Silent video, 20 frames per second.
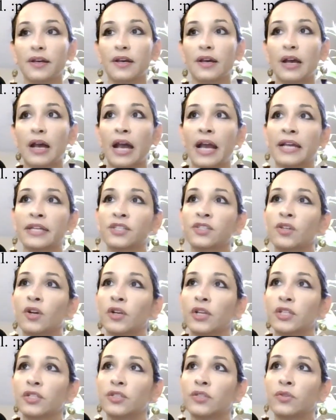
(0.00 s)
I
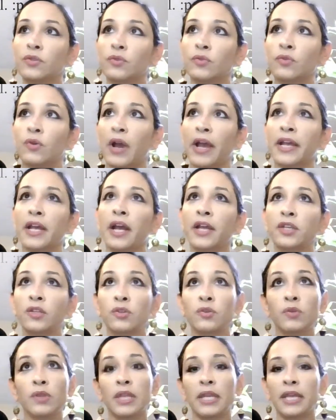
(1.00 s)
started to, I
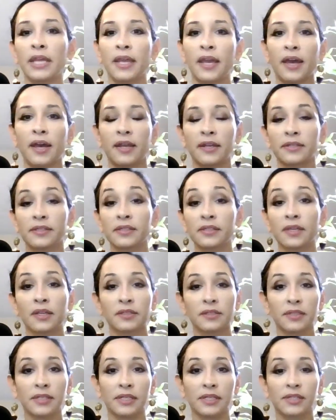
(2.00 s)
knew that he had a sun
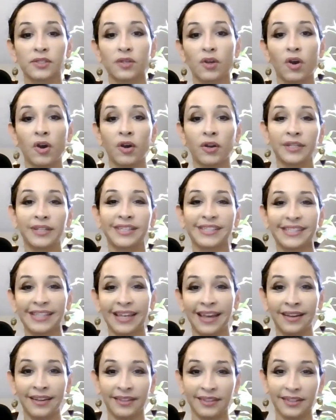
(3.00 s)
disk on his
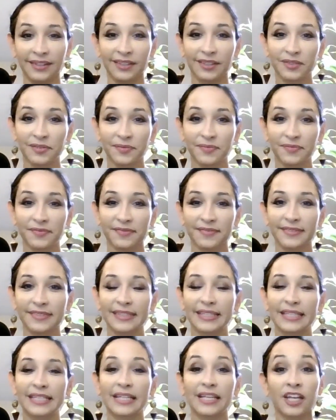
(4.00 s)
head.
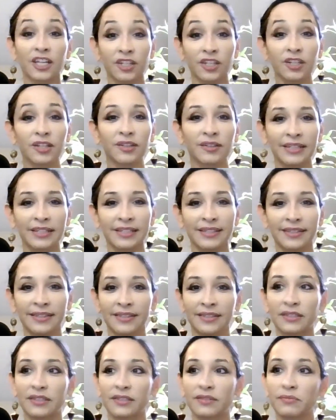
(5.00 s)
I knew he did.